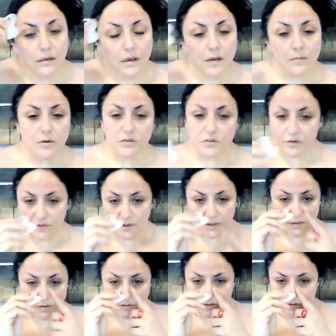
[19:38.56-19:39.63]
I'm not sure if you
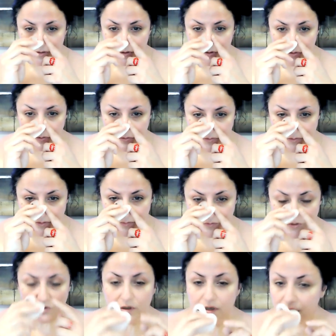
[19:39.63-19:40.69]
can do the nose. I'm
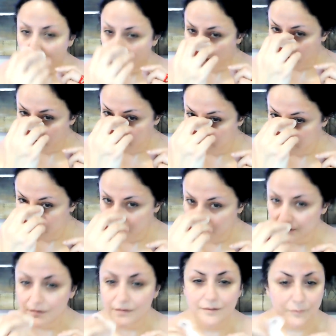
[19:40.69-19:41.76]
sure you can,
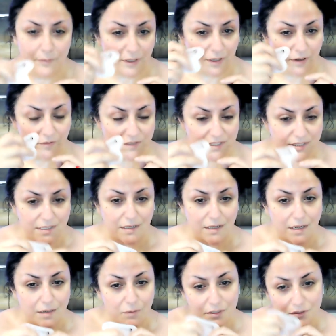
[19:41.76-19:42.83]
but I haven't seen
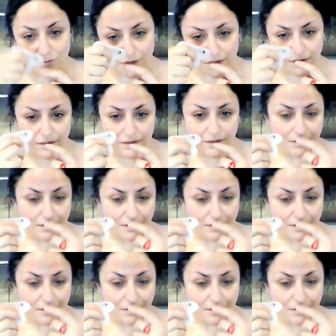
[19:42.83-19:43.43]
anyone do it.